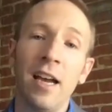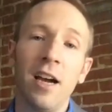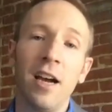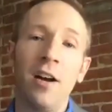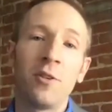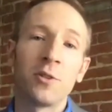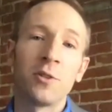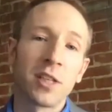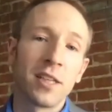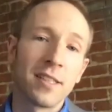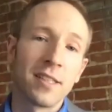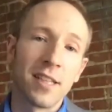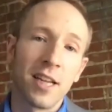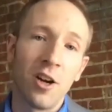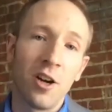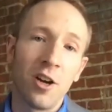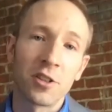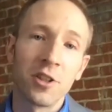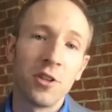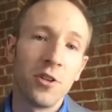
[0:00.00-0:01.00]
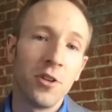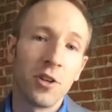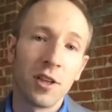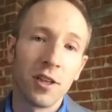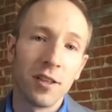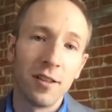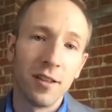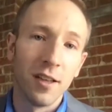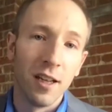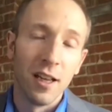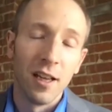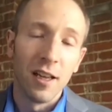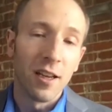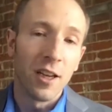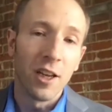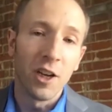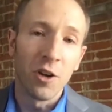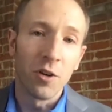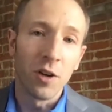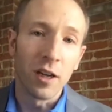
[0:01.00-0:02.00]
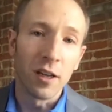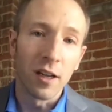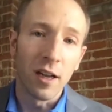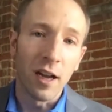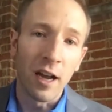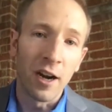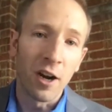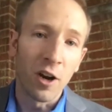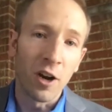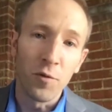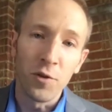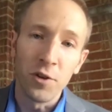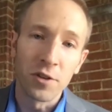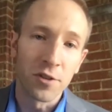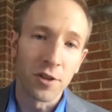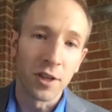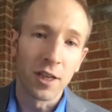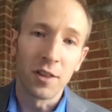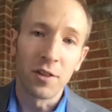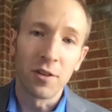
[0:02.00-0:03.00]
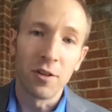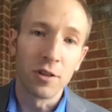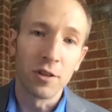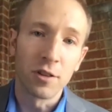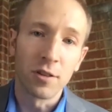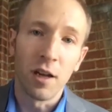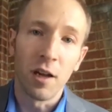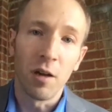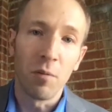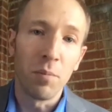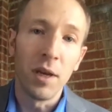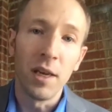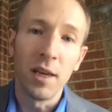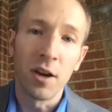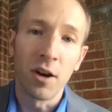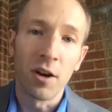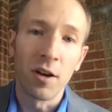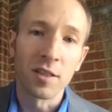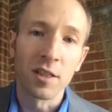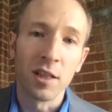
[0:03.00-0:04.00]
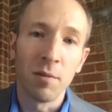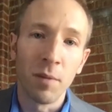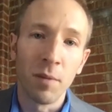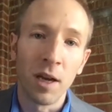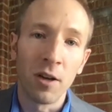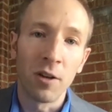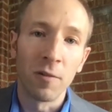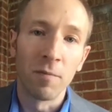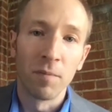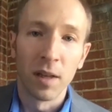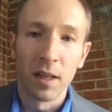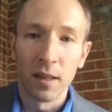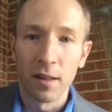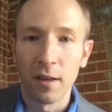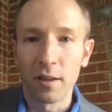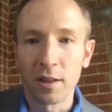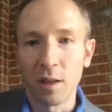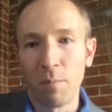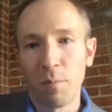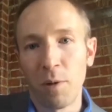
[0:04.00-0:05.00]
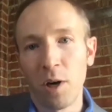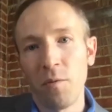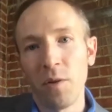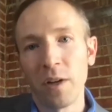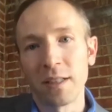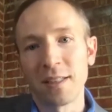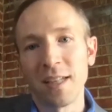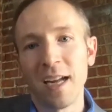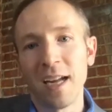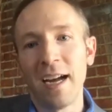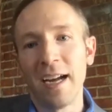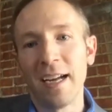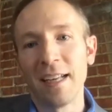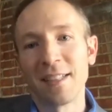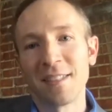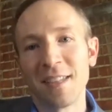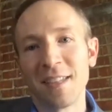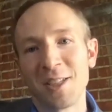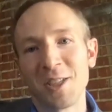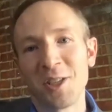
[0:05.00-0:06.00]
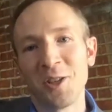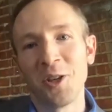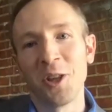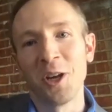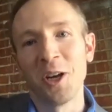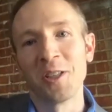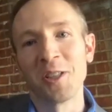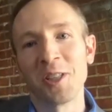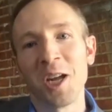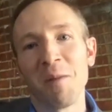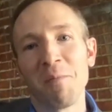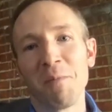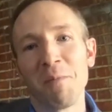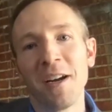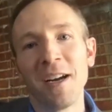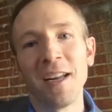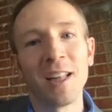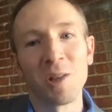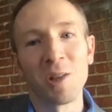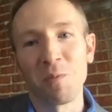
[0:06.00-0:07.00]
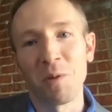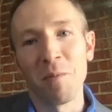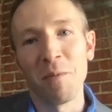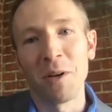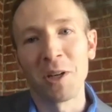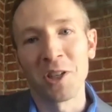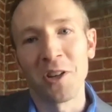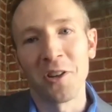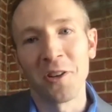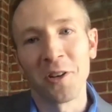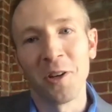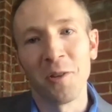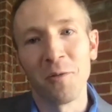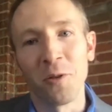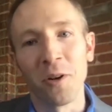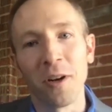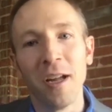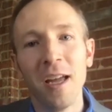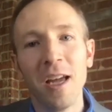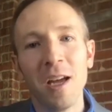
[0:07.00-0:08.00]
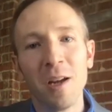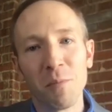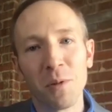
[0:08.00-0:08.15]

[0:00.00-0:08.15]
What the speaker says: was going to say also you could, I don't know if you still get those PDRs in the mail. They're like the perfect size. Set two of those up underneath. That's pretty much all they're good for. Put